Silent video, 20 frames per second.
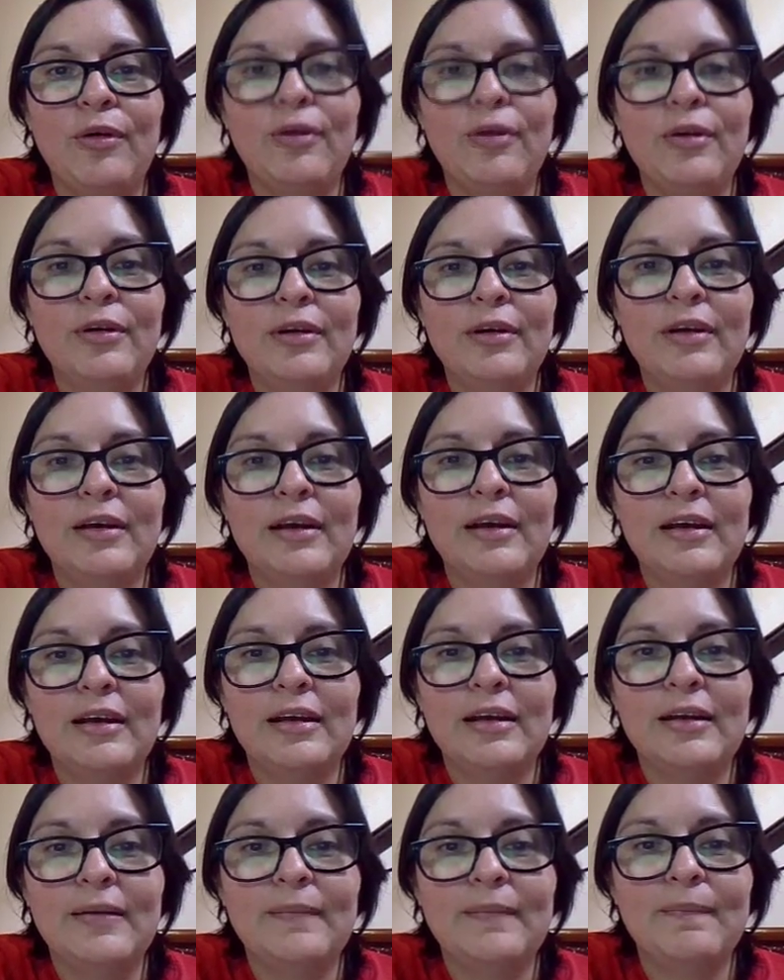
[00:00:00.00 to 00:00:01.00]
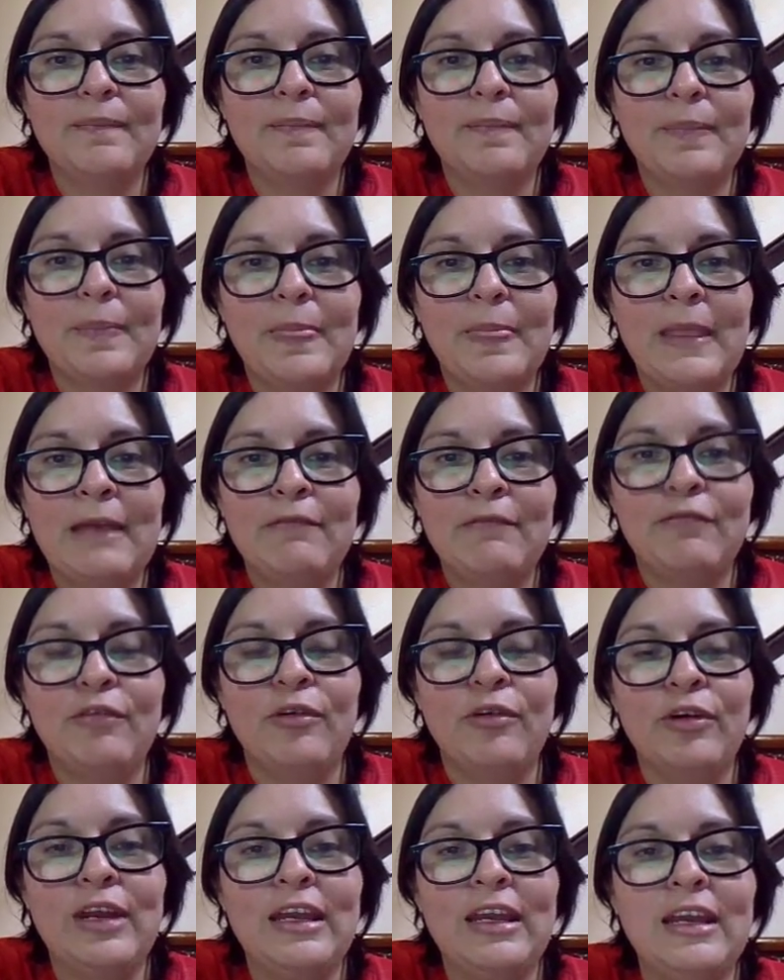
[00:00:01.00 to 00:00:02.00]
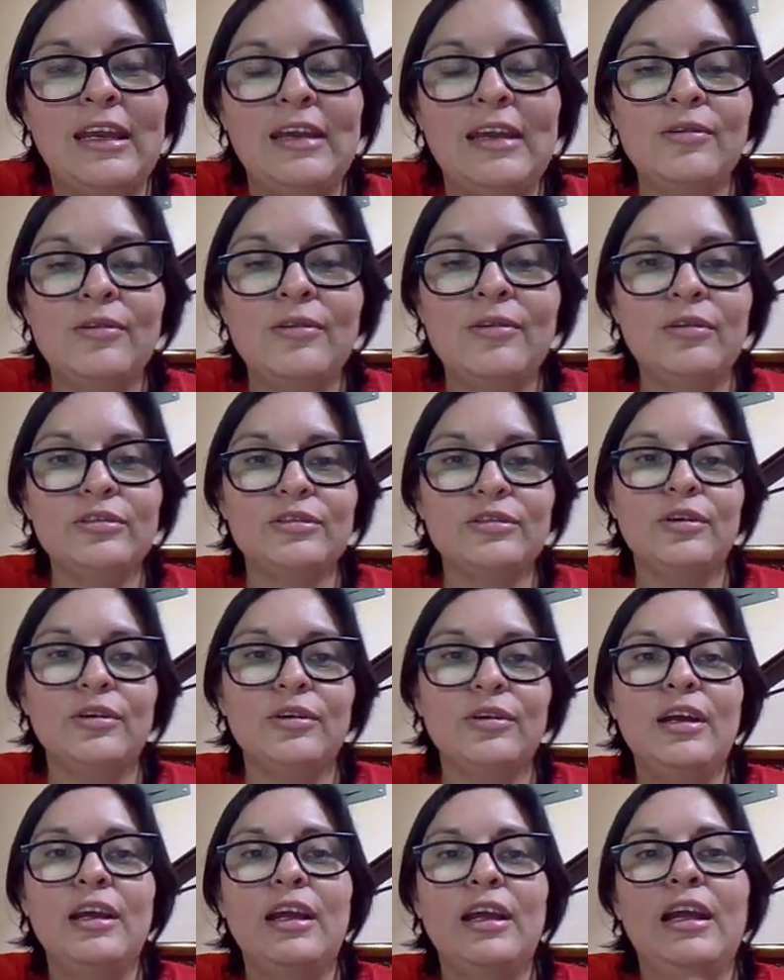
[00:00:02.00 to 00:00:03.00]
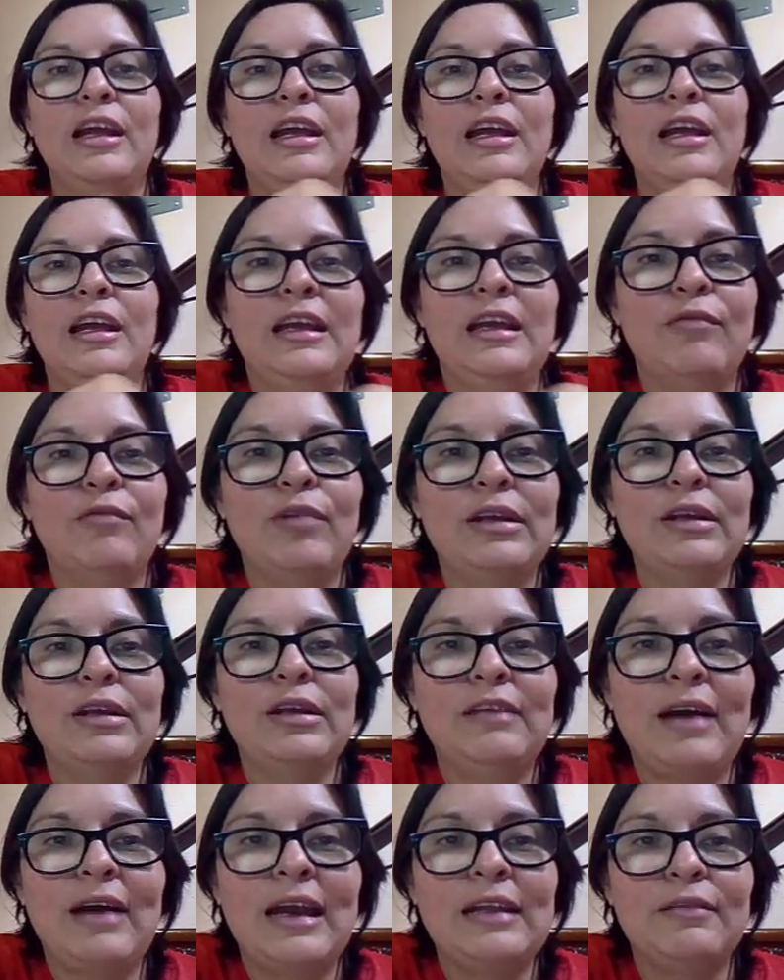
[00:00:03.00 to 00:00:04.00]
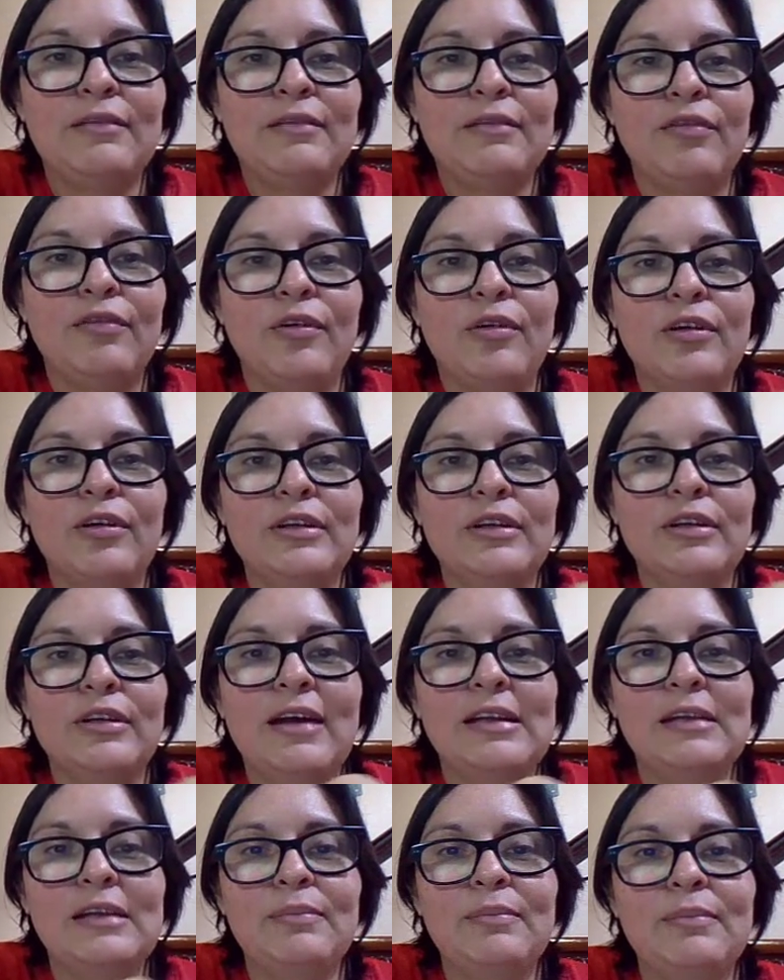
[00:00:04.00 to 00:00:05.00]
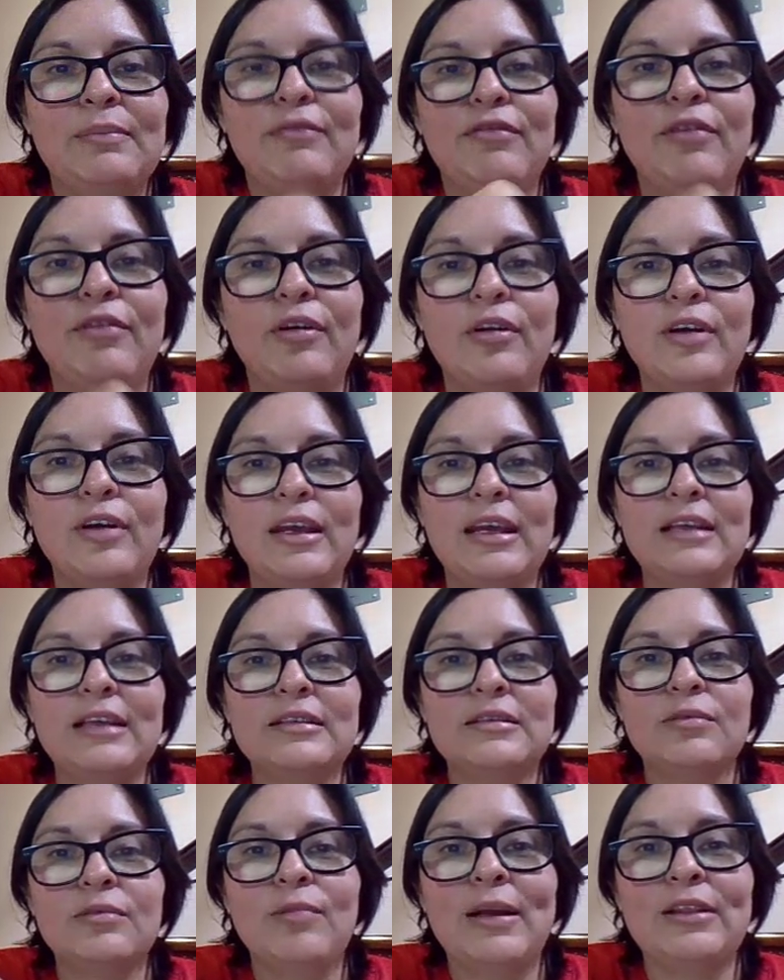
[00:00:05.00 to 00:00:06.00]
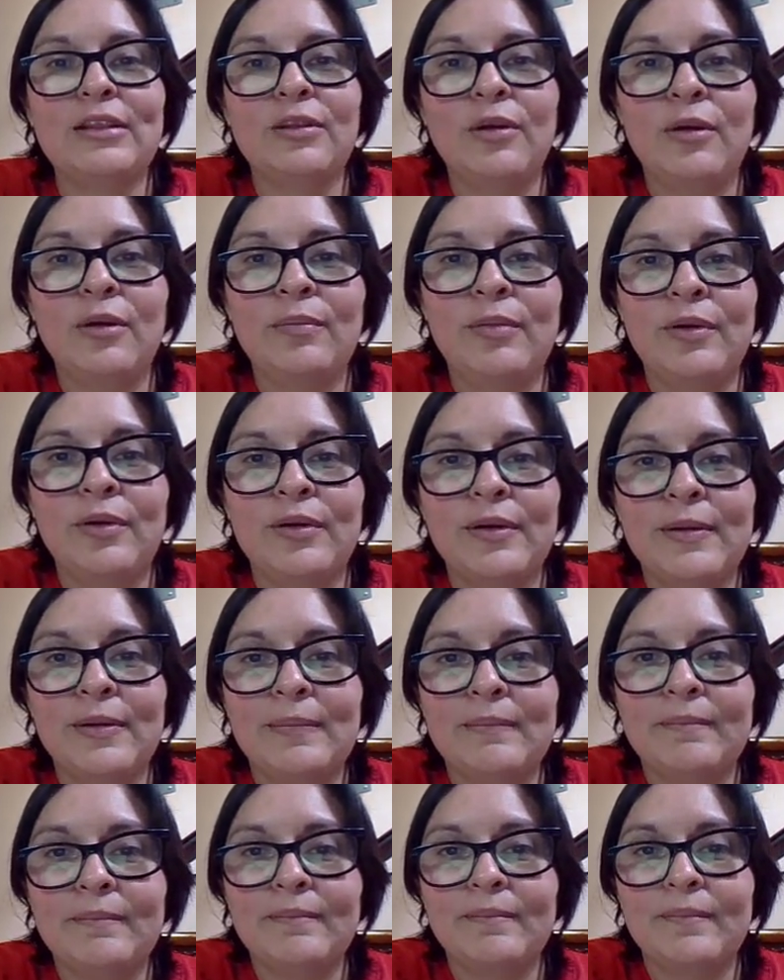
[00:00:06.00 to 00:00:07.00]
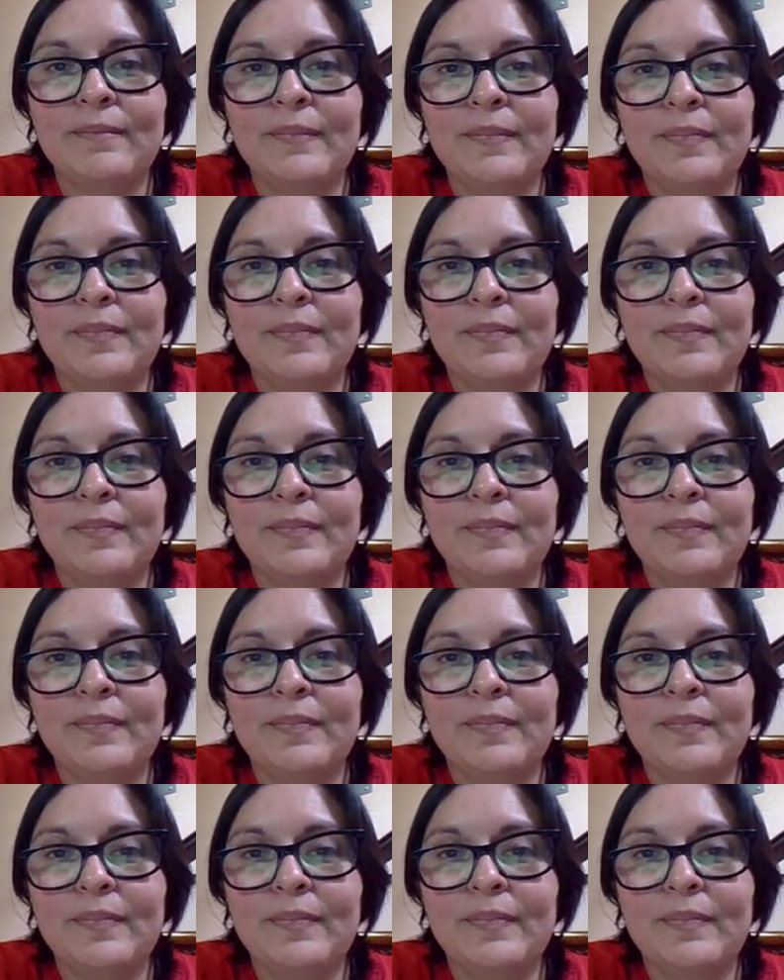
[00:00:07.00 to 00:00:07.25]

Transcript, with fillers: 4 and 4 in here also, if we divide 4 divided by 4 is what number?